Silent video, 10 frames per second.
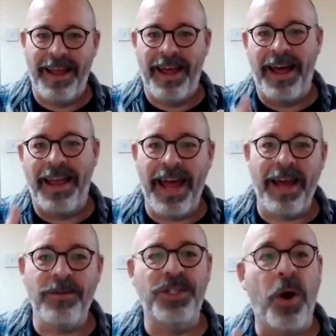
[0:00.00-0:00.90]
And
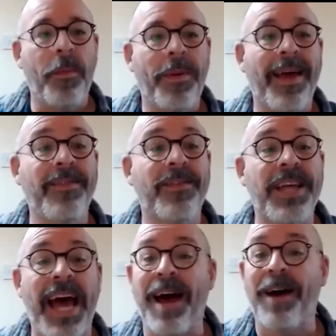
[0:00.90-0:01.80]
now stop playing the
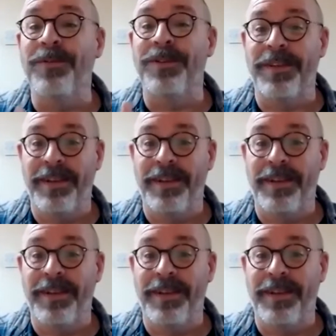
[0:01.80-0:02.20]
downs.